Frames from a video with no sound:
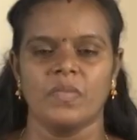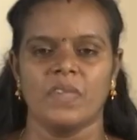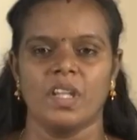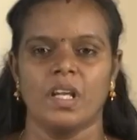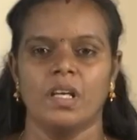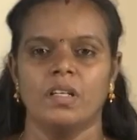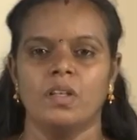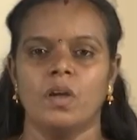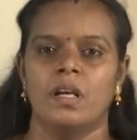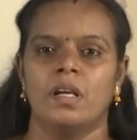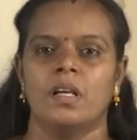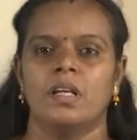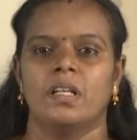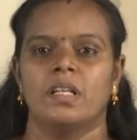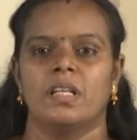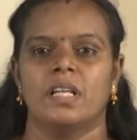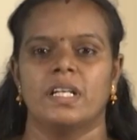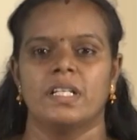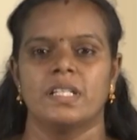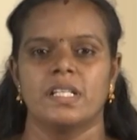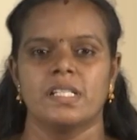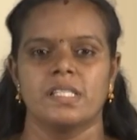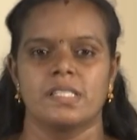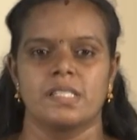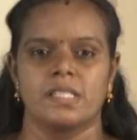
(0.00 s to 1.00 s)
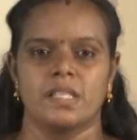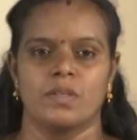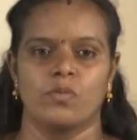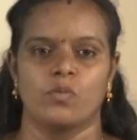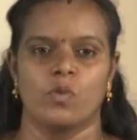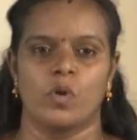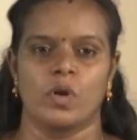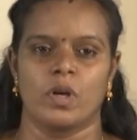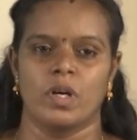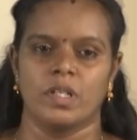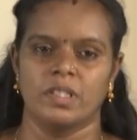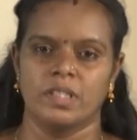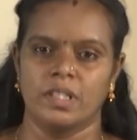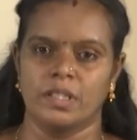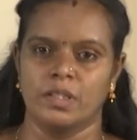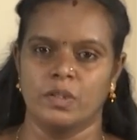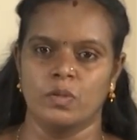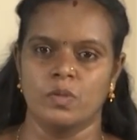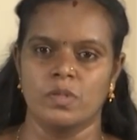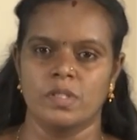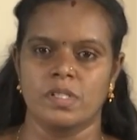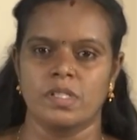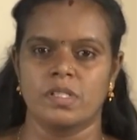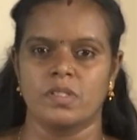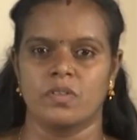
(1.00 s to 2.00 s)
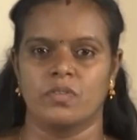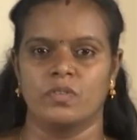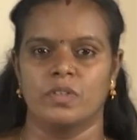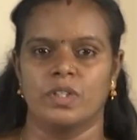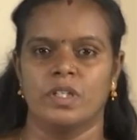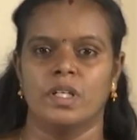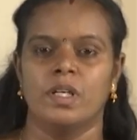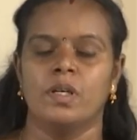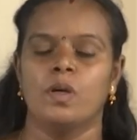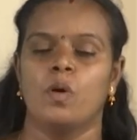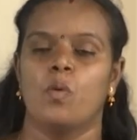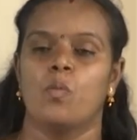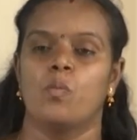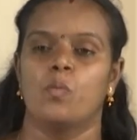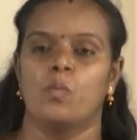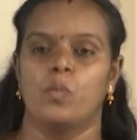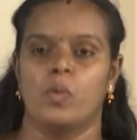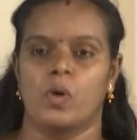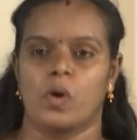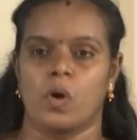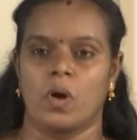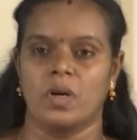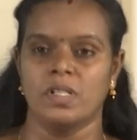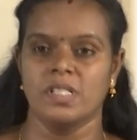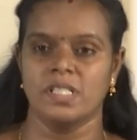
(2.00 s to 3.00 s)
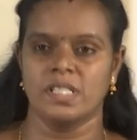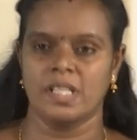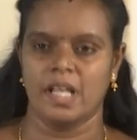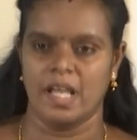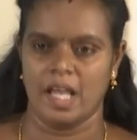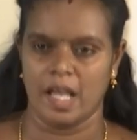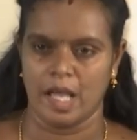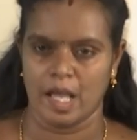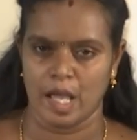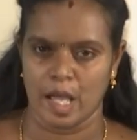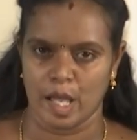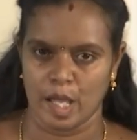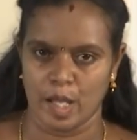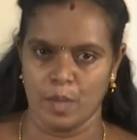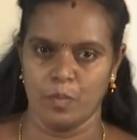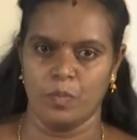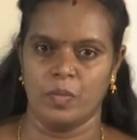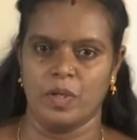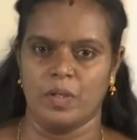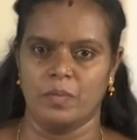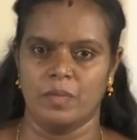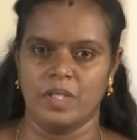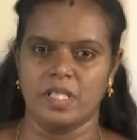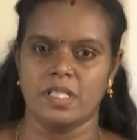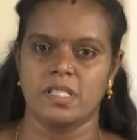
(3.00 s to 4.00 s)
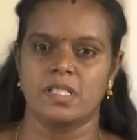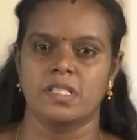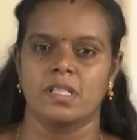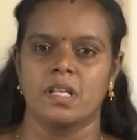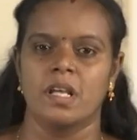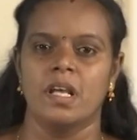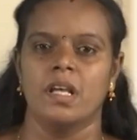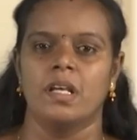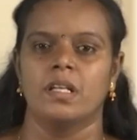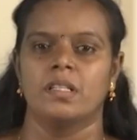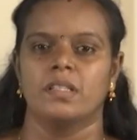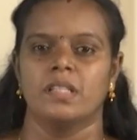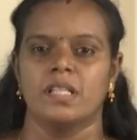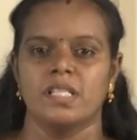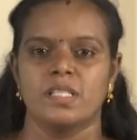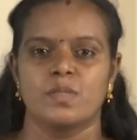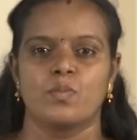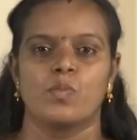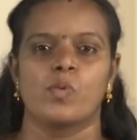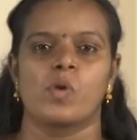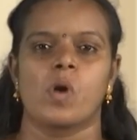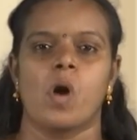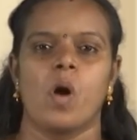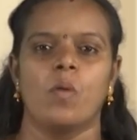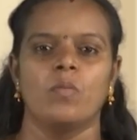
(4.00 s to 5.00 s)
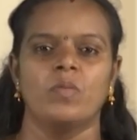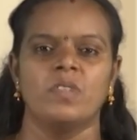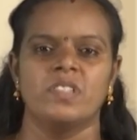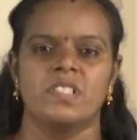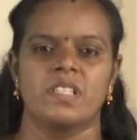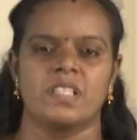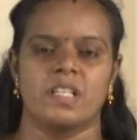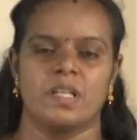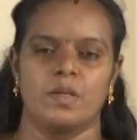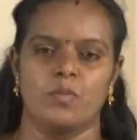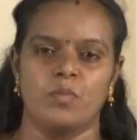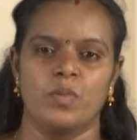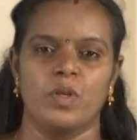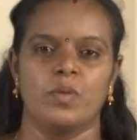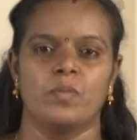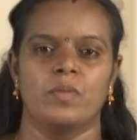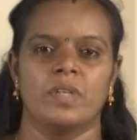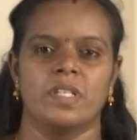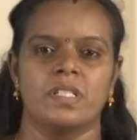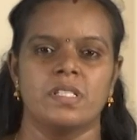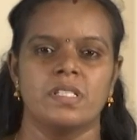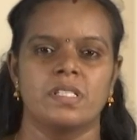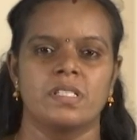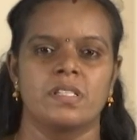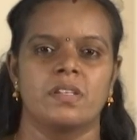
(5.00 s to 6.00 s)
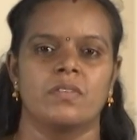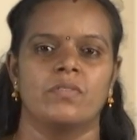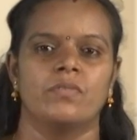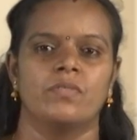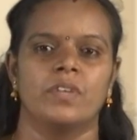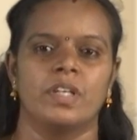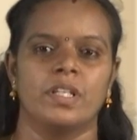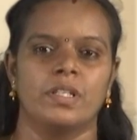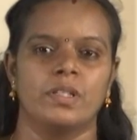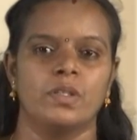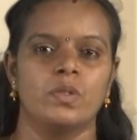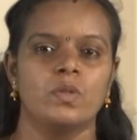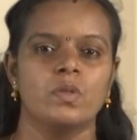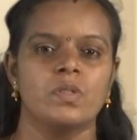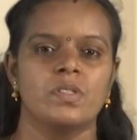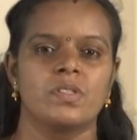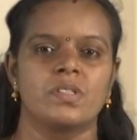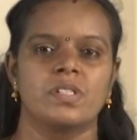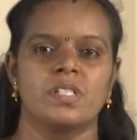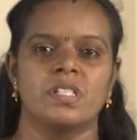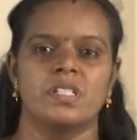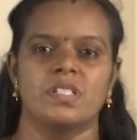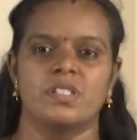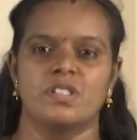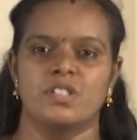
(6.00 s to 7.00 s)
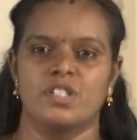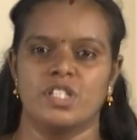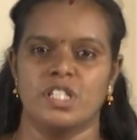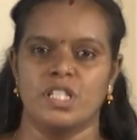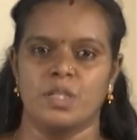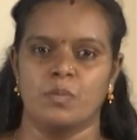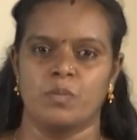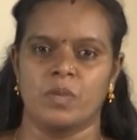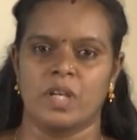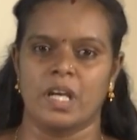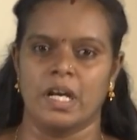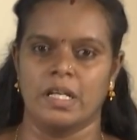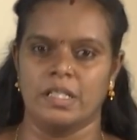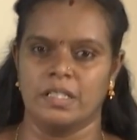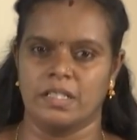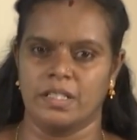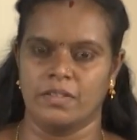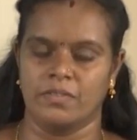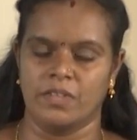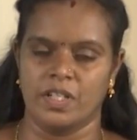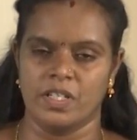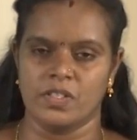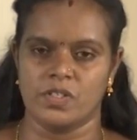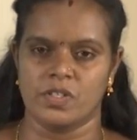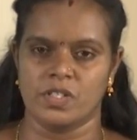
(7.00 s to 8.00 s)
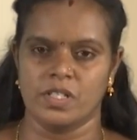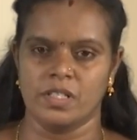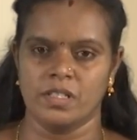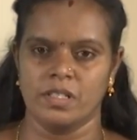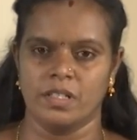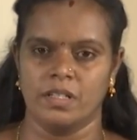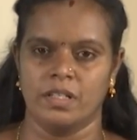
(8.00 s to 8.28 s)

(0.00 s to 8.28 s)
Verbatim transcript: Now let us see what are the uses of the bronze implements. These bronze implements were used in deep cultivation,